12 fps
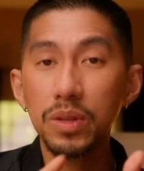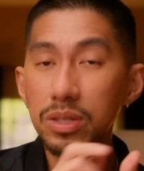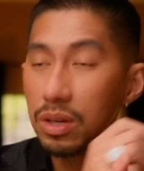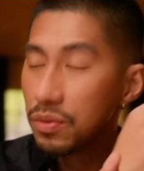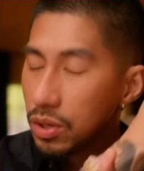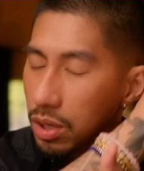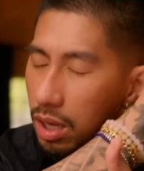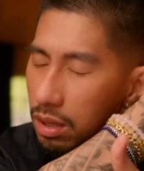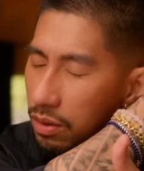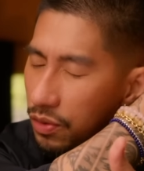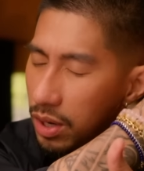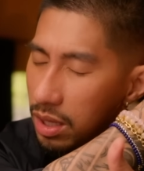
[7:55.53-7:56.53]
So if you're
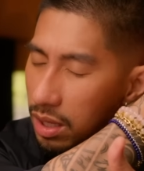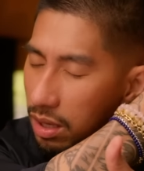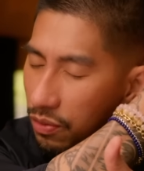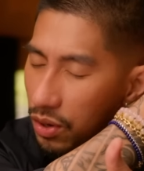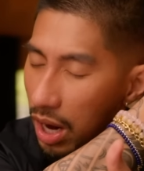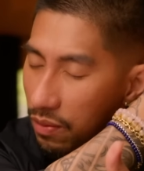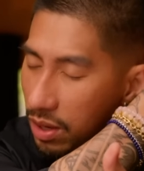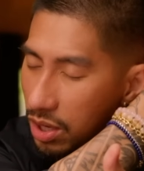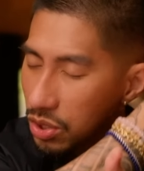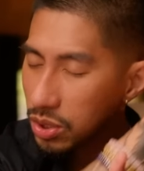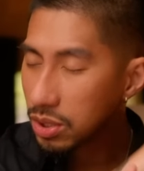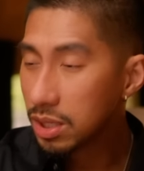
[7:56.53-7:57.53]
not if you're not if you're
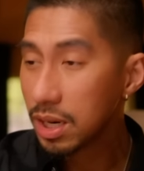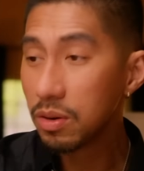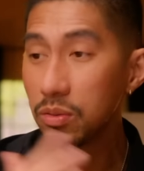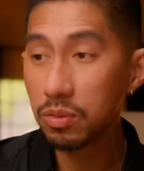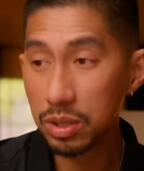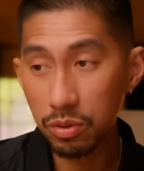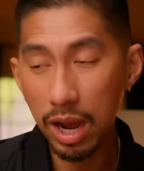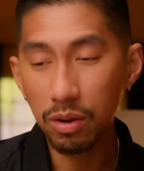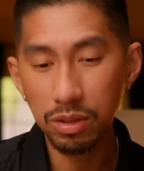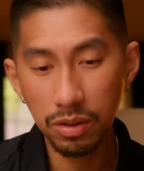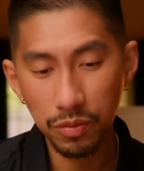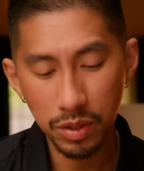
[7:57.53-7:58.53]
having issues right now with
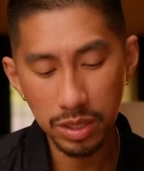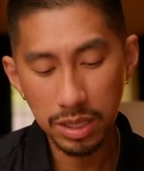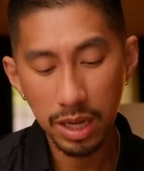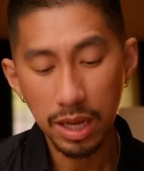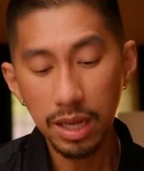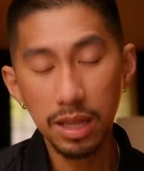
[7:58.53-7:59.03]
Rahu the first,